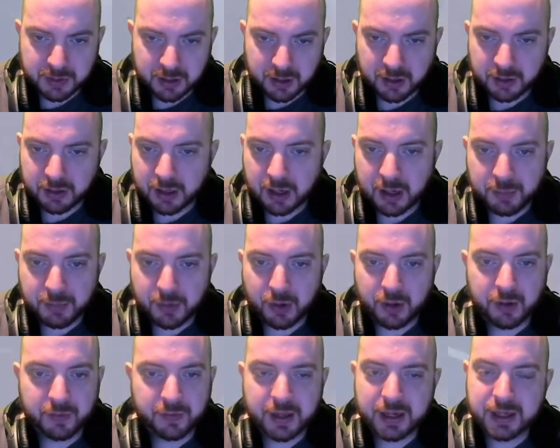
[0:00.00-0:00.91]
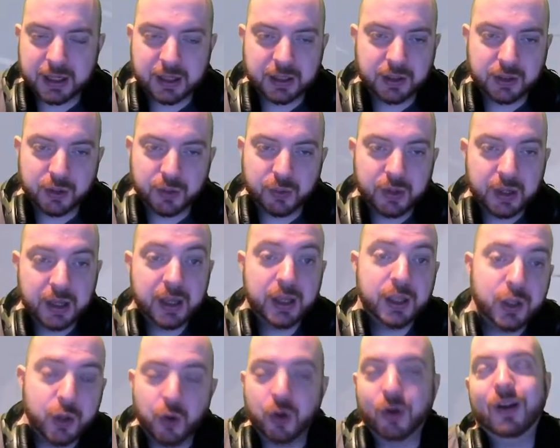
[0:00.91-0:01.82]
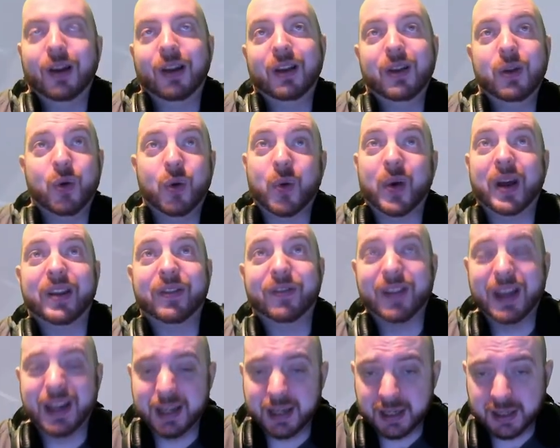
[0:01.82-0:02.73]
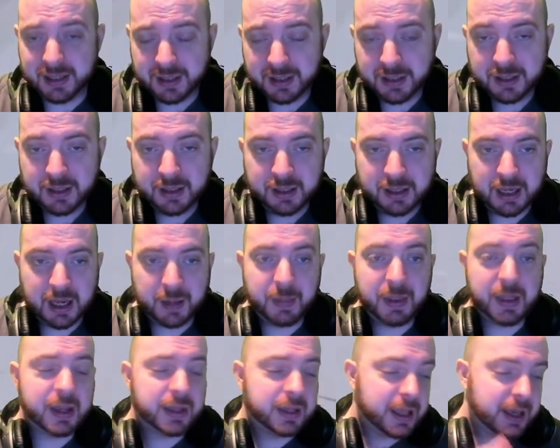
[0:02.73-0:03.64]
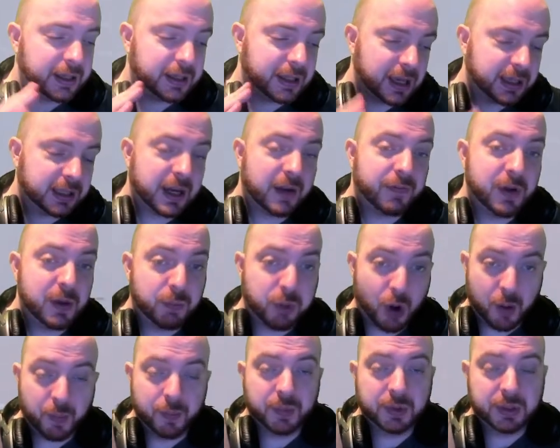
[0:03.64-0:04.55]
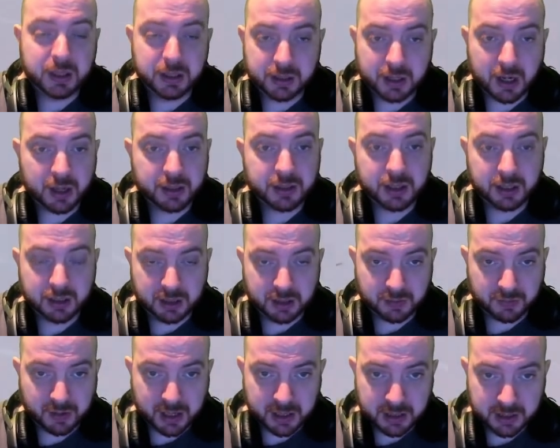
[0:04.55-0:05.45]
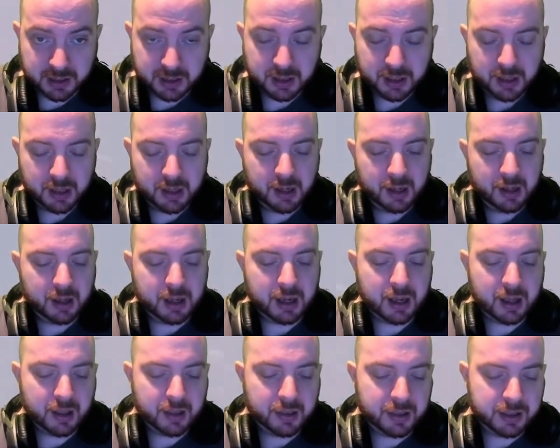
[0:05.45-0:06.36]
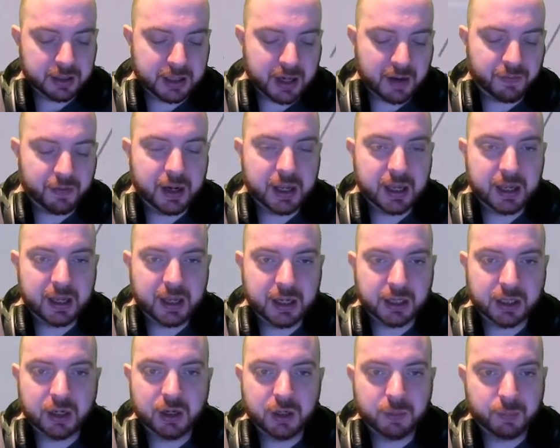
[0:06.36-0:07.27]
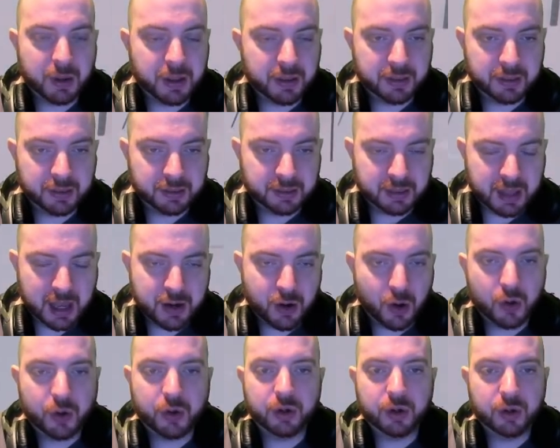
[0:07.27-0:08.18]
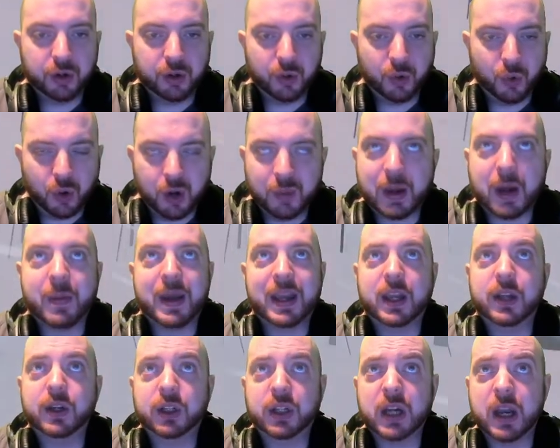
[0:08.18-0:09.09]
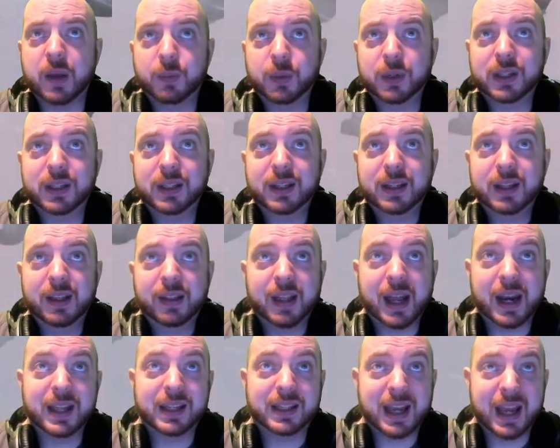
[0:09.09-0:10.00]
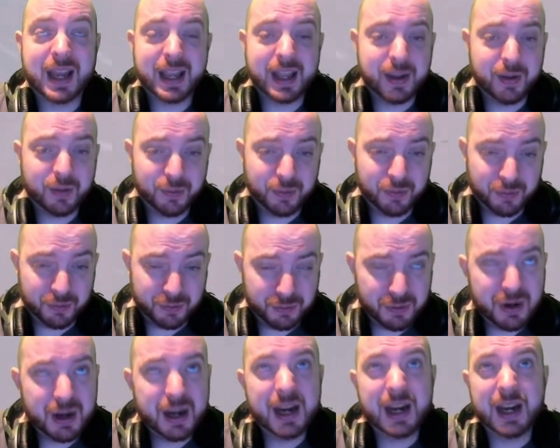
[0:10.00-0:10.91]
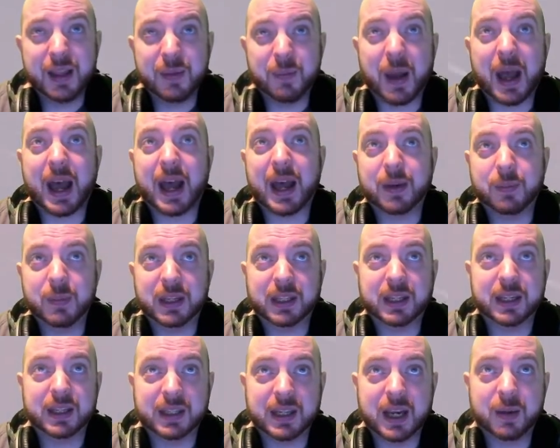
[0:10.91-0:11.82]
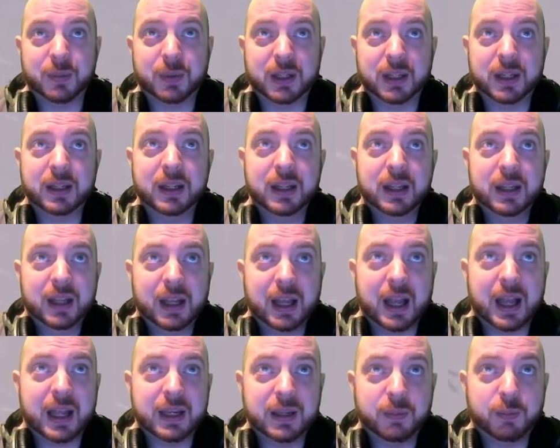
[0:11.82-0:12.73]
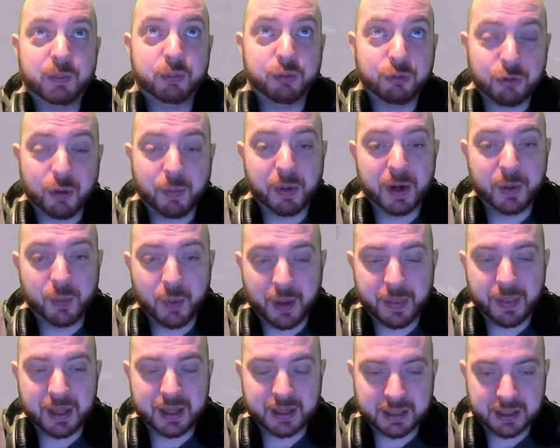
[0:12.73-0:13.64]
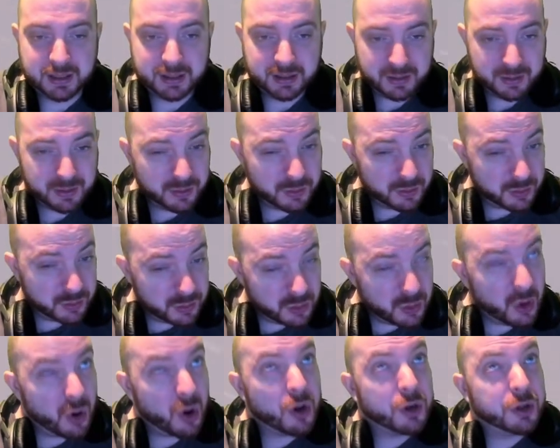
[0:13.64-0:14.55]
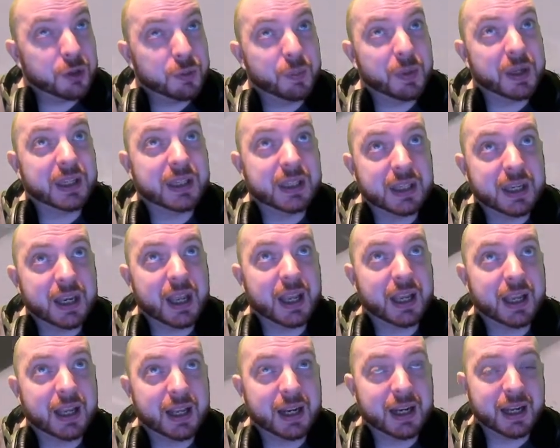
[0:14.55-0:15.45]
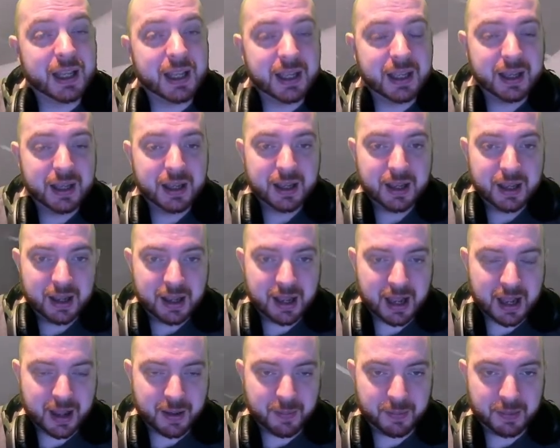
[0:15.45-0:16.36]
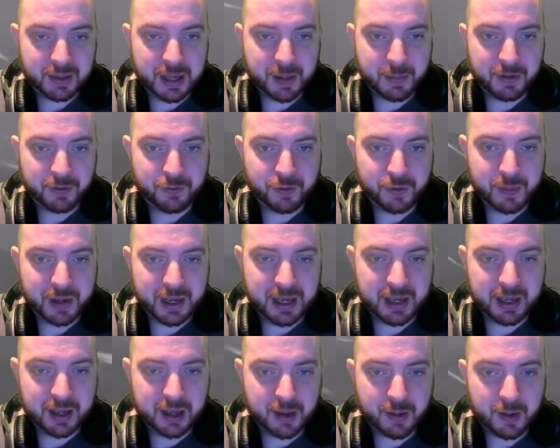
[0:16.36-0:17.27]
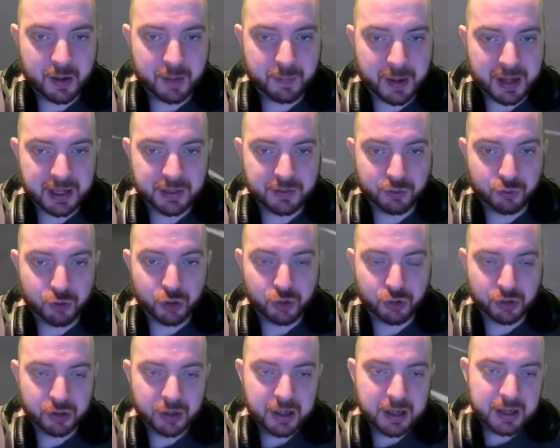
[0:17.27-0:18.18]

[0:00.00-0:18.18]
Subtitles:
Oh, no, I'm not offended at all. You're quite offended. I mean, there's definitely problems that Star Citizen's faced. There's definitely issues, but they're not all about making ships. That is a really bad misconception, and probably one that's not particularly coming from a place of truth.